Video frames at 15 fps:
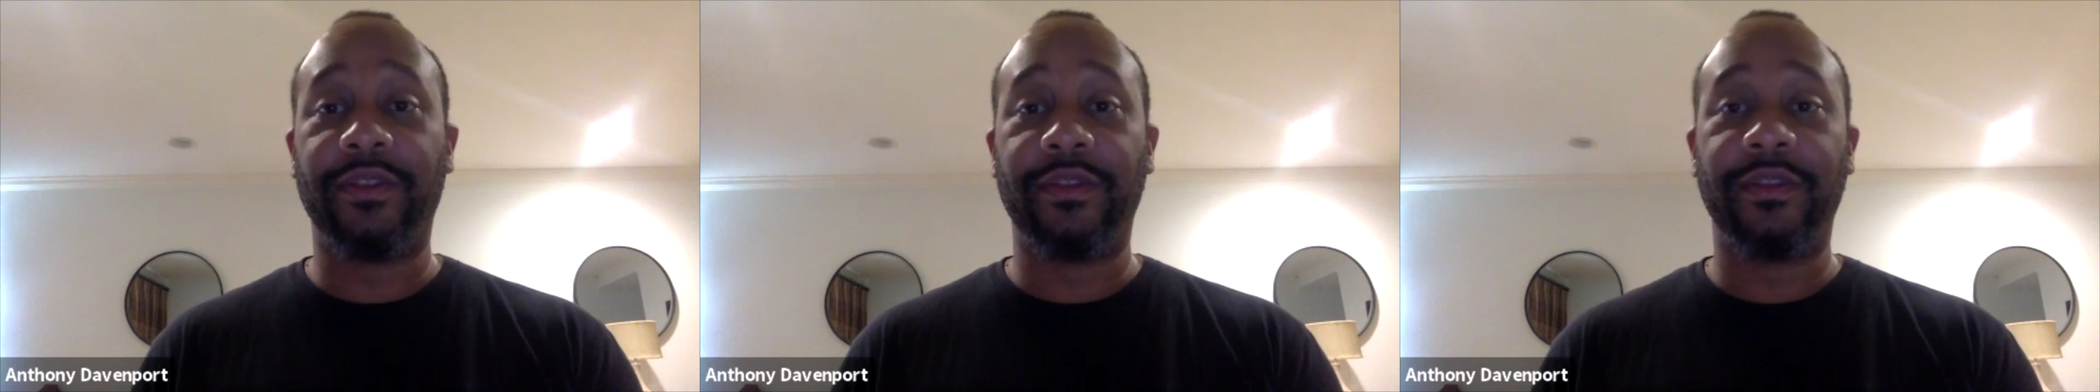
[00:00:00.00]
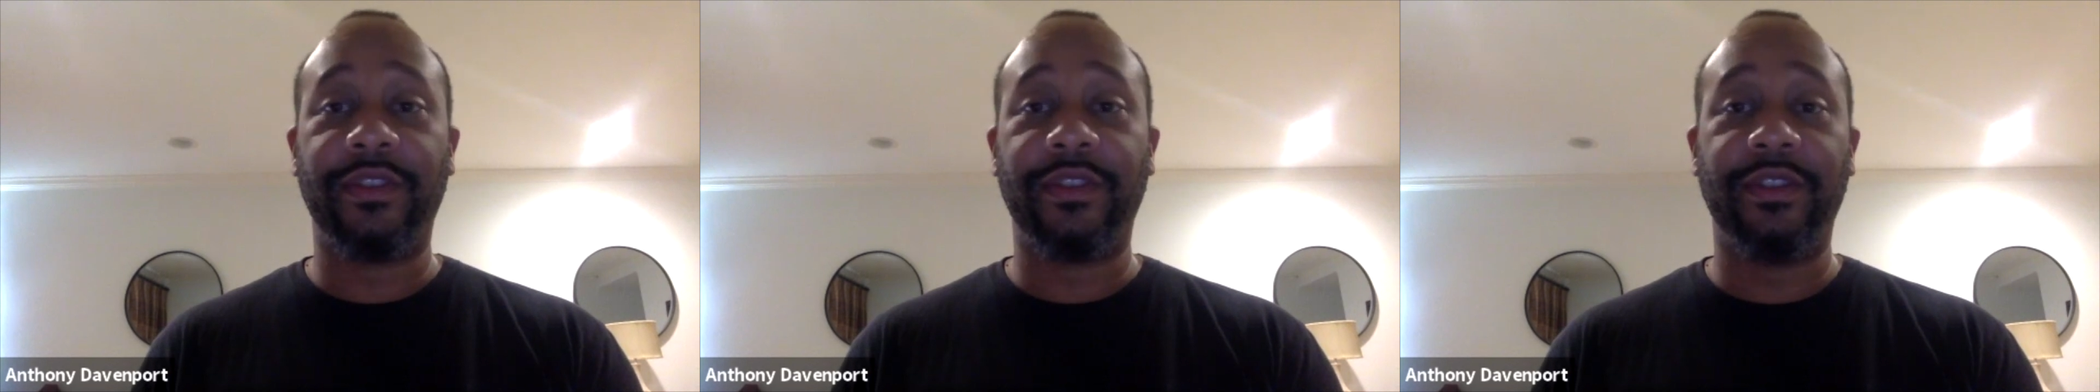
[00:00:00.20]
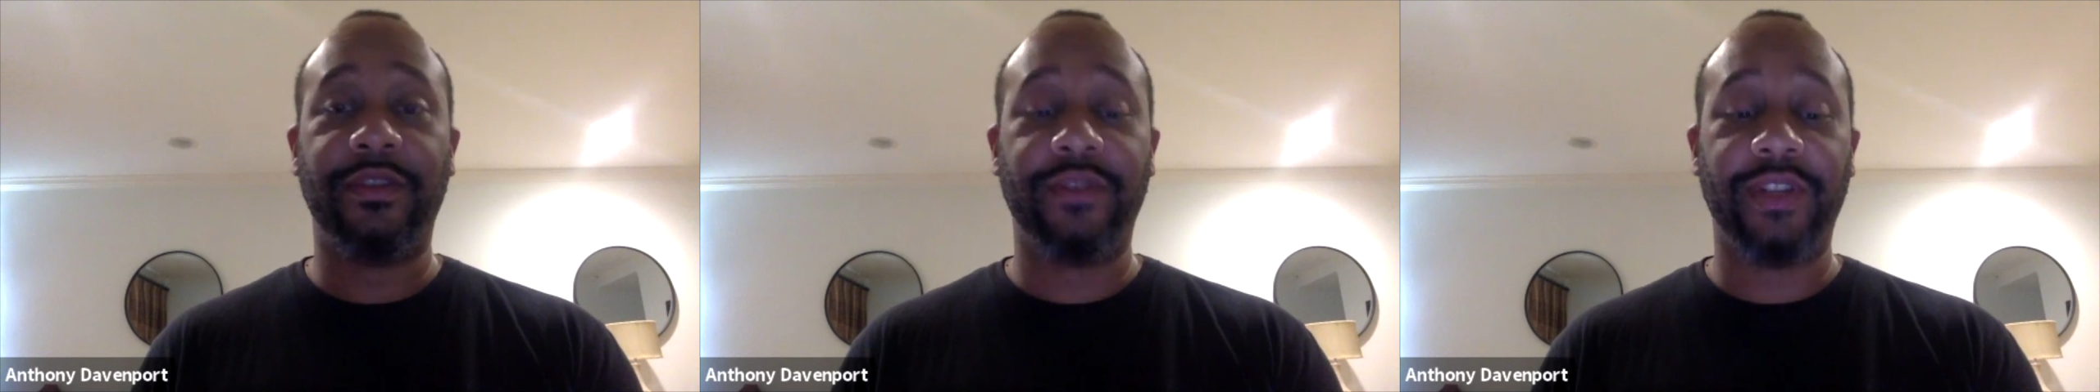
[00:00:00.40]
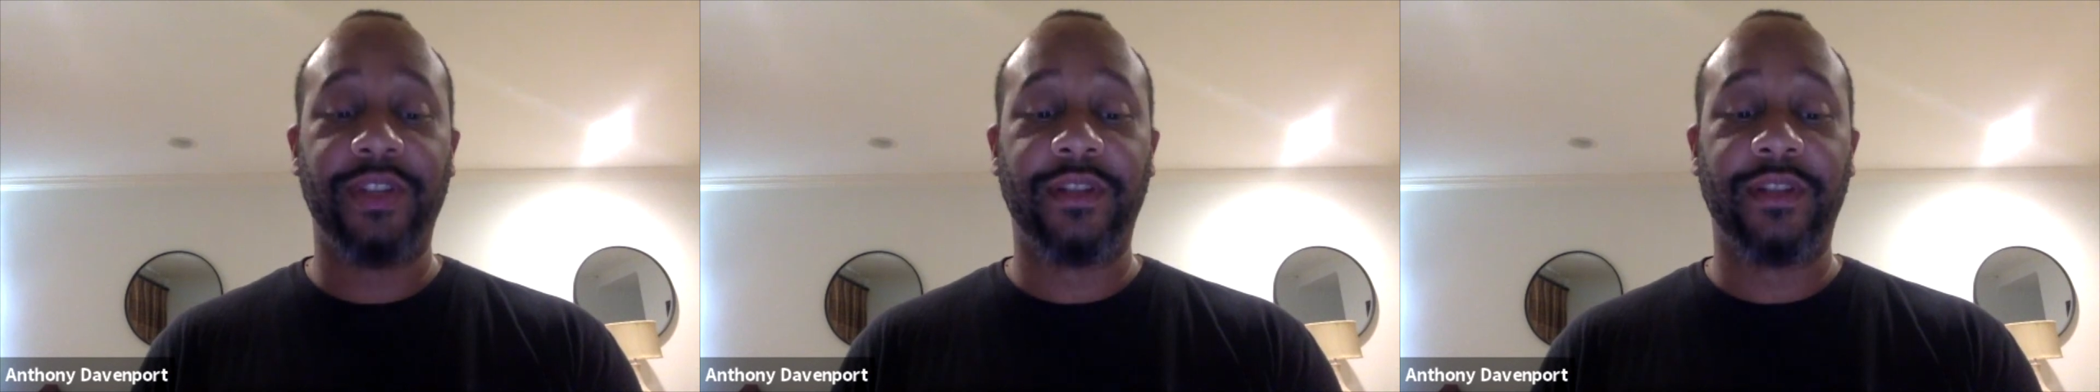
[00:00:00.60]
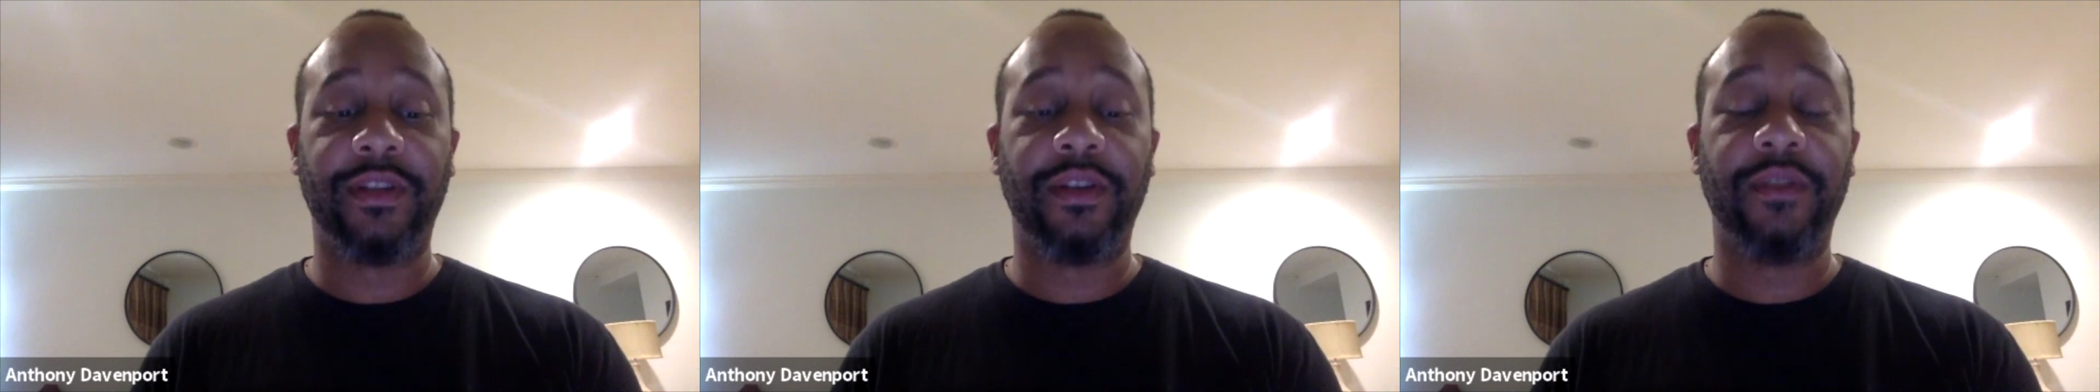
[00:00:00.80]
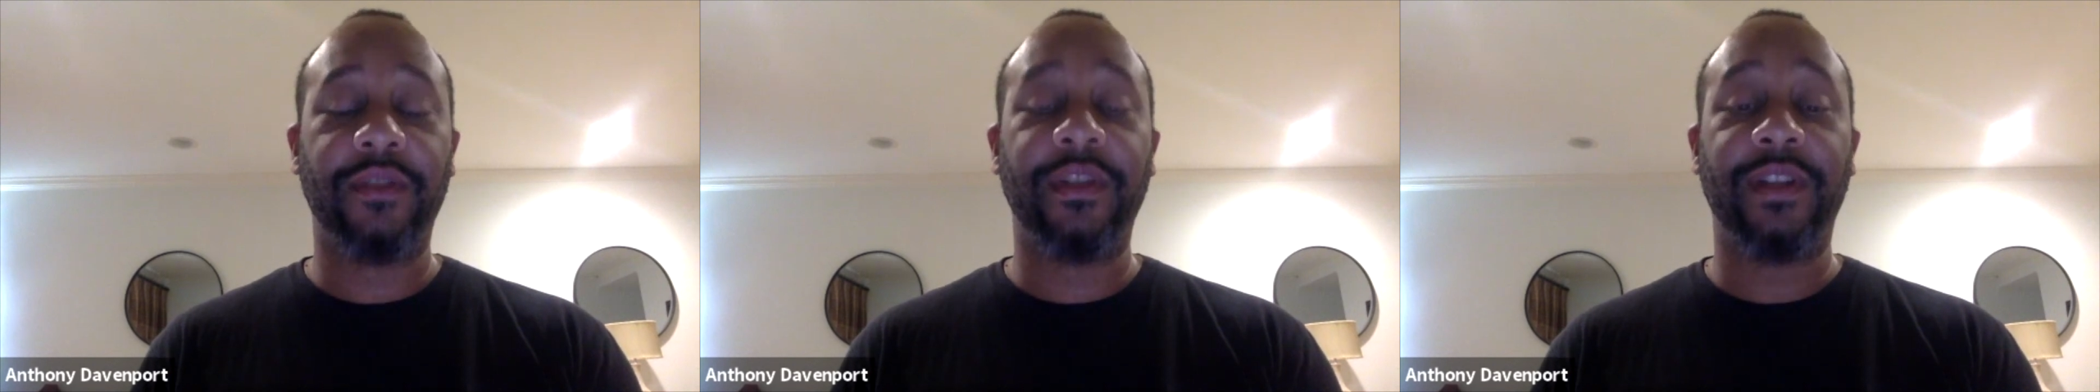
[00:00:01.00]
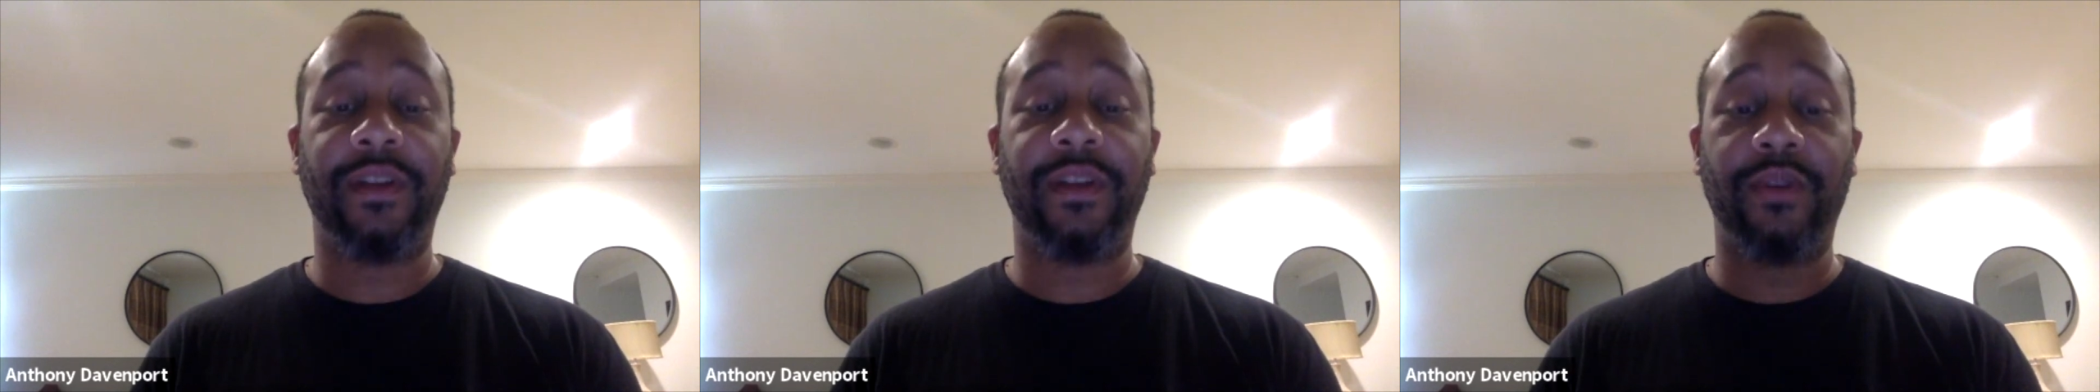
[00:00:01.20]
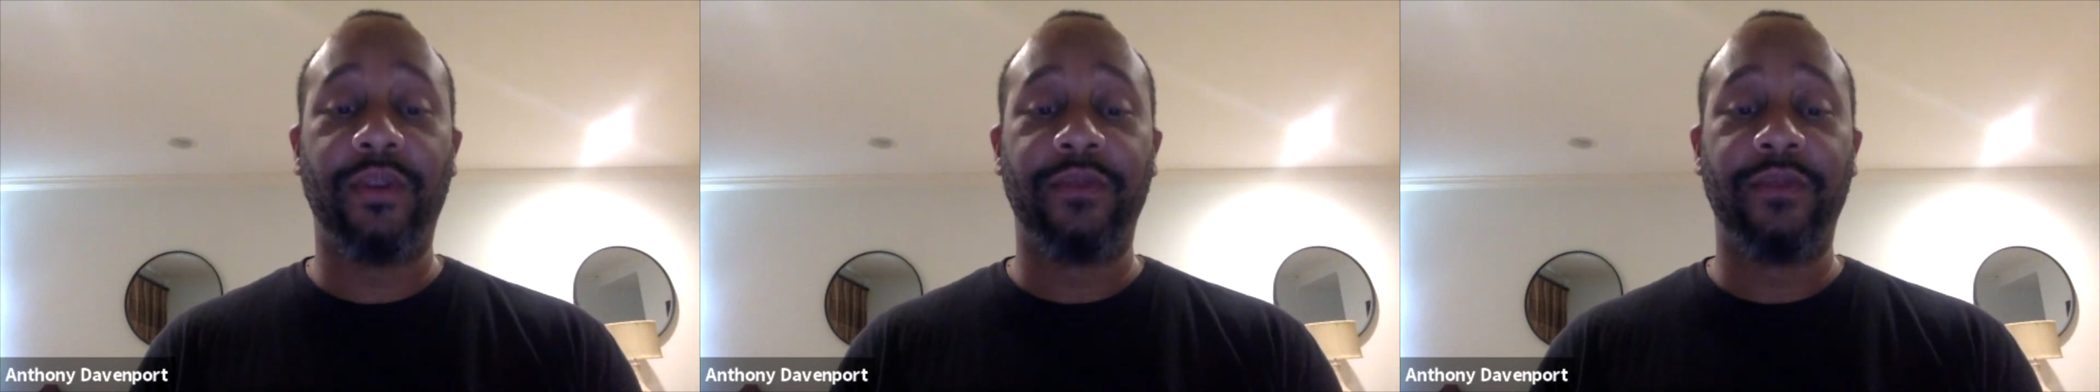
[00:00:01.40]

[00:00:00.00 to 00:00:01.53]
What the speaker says: you get a loan and at what